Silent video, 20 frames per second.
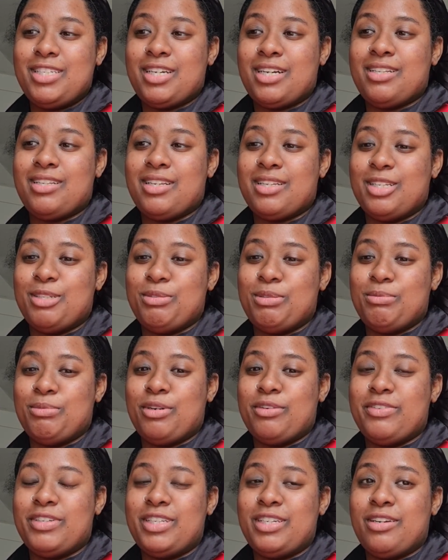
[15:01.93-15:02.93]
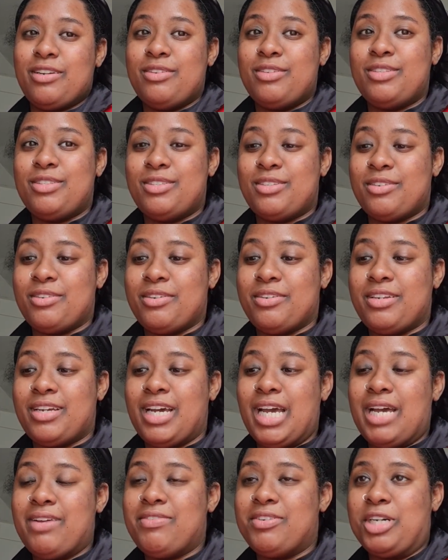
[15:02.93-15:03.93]
Inshallah, there'll be more videos soon.
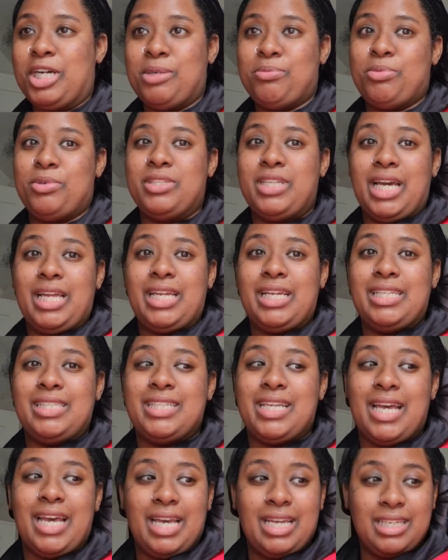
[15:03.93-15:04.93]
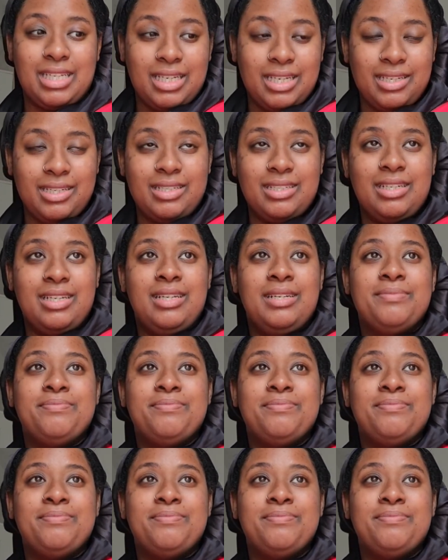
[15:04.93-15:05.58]
I have a couple that I need to edit,